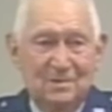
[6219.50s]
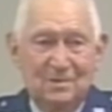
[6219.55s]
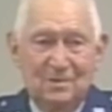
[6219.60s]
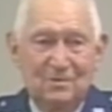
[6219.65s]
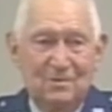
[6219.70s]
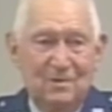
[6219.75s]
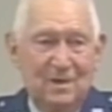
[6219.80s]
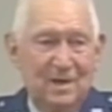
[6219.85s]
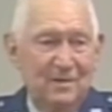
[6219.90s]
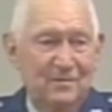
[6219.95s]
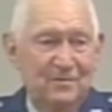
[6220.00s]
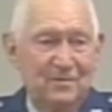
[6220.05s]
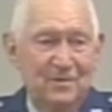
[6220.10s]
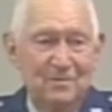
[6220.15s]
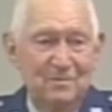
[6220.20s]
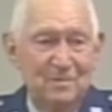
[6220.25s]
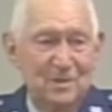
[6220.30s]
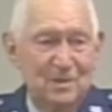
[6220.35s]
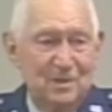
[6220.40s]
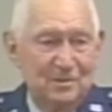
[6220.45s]
quite a few
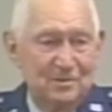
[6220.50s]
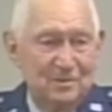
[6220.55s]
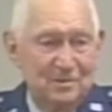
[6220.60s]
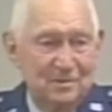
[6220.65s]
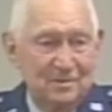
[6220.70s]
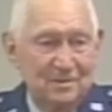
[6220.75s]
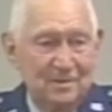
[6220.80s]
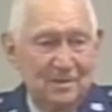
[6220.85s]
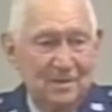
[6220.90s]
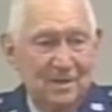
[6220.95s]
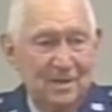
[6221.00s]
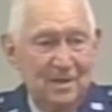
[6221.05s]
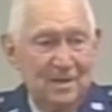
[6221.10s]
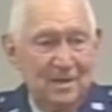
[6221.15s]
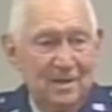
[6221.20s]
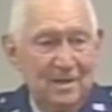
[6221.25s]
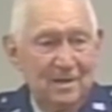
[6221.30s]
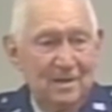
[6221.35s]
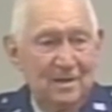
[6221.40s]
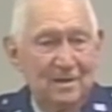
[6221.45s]
months.
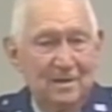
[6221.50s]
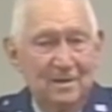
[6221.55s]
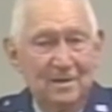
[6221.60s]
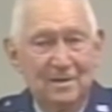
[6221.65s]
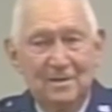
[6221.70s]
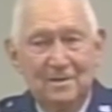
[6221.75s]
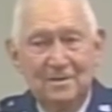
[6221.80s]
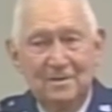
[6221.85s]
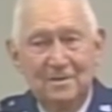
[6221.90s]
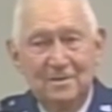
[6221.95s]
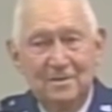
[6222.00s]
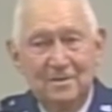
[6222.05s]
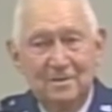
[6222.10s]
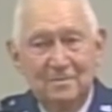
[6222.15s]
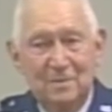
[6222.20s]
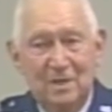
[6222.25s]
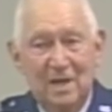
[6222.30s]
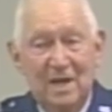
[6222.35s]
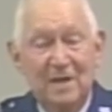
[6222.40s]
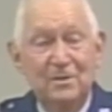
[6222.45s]
And uh,
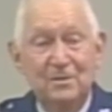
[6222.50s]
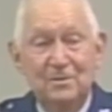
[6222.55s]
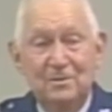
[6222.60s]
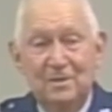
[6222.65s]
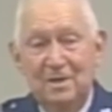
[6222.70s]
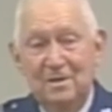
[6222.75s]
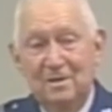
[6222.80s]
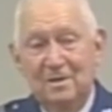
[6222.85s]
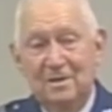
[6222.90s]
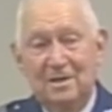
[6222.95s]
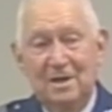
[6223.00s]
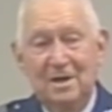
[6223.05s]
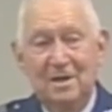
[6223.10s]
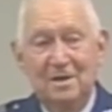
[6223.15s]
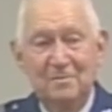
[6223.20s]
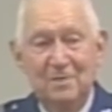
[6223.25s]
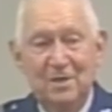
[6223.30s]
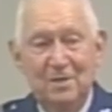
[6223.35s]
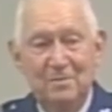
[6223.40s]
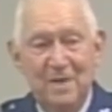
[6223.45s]
but I do carry carry
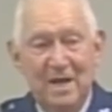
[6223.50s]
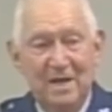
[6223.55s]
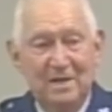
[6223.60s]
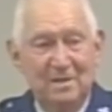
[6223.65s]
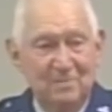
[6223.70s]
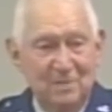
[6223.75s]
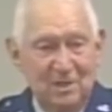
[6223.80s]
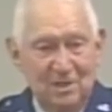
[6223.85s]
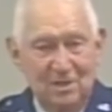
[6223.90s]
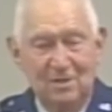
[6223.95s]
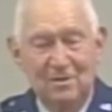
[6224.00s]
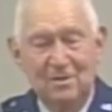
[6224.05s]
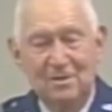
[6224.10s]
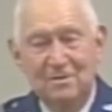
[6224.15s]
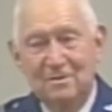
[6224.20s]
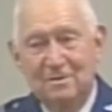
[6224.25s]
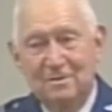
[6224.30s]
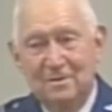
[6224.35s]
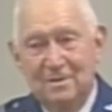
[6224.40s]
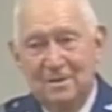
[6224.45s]
them in the back of my
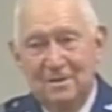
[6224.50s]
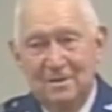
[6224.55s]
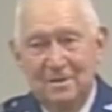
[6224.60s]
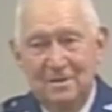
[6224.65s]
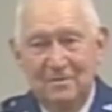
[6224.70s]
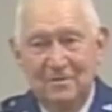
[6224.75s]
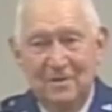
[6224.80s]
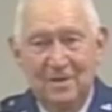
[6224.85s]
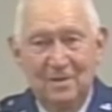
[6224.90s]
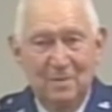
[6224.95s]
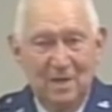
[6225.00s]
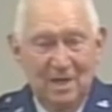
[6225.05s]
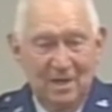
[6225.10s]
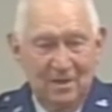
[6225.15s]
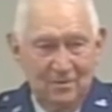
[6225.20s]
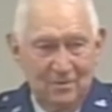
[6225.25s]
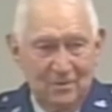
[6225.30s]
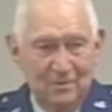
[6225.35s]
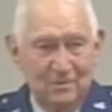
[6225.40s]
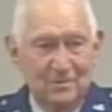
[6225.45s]
car. If
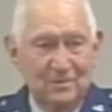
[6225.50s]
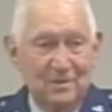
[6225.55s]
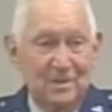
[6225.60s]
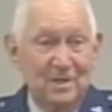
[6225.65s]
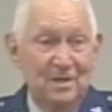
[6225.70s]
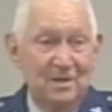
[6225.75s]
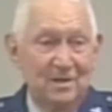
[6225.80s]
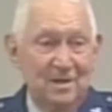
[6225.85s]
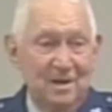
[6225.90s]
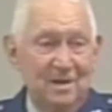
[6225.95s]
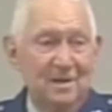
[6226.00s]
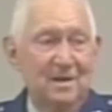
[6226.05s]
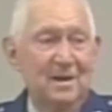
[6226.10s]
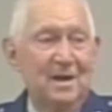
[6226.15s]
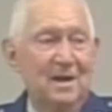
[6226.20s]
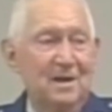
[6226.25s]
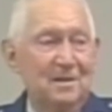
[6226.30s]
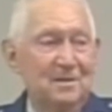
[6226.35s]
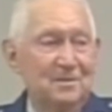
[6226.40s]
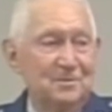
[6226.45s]
anybody wants one, they're ten
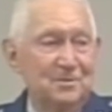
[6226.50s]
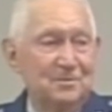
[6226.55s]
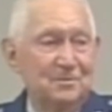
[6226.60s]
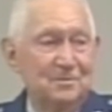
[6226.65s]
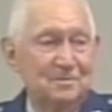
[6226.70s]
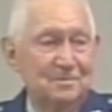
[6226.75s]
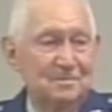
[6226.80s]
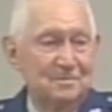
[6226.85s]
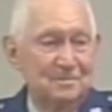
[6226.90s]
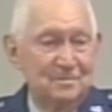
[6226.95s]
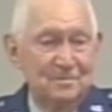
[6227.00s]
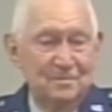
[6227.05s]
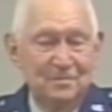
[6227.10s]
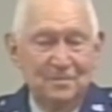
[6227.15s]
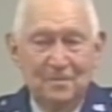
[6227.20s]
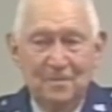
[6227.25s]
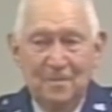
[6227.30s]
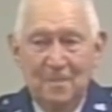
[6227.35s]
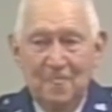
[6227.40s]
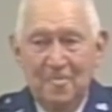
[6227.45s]
dollars,
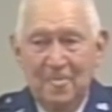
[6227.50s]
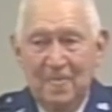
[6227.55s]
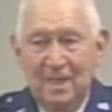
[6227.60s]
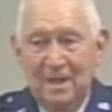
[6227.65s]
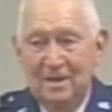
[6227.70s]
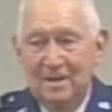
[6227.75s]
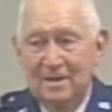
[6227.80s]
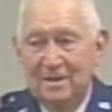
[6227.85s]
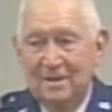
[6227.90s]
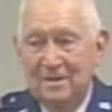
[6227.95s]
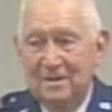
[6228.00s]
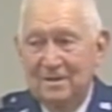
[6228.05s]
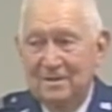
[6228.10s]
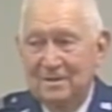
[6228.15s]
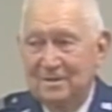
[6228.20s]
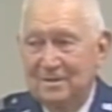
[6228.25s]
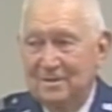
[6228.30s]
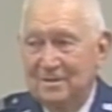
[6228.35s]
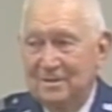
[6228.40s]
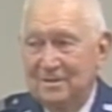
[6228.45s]
and
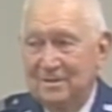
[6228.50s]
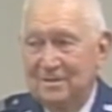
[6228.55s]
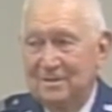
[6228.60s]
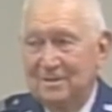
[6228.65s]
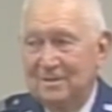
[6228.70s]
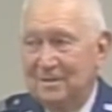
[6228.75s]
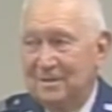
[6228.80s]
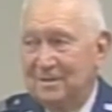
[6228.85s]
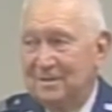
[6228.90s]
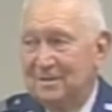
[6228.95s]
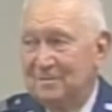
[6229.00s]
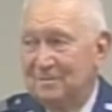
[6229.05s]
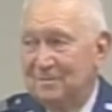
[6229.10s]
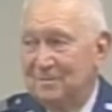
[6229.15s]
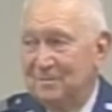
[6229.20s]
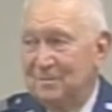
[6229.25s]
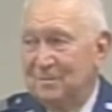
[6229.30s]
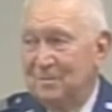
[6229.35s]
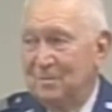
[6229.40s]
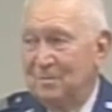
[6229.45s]
uh,
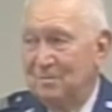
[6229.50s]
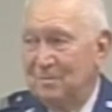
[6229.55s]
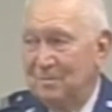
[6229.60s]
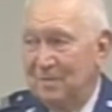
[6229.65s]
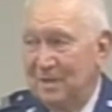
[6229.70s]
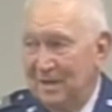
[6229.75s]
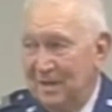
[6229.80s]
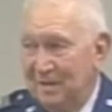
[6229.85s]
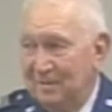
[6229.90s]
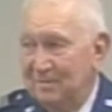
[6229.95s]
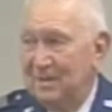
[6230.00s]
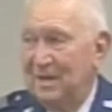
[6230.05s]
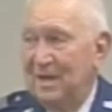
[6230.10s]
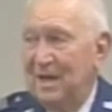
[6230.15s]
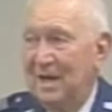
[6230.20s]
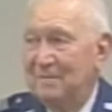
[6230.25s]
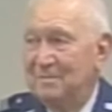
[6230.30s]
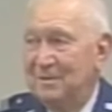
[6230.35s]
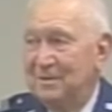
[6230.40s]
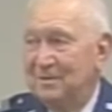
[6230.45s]
be be
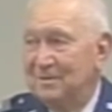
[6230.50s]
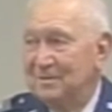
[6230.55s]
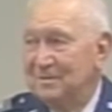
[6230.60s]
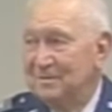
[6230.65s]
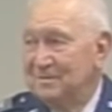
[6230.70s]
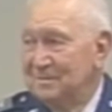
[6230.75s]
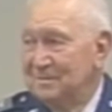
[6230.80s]
happy to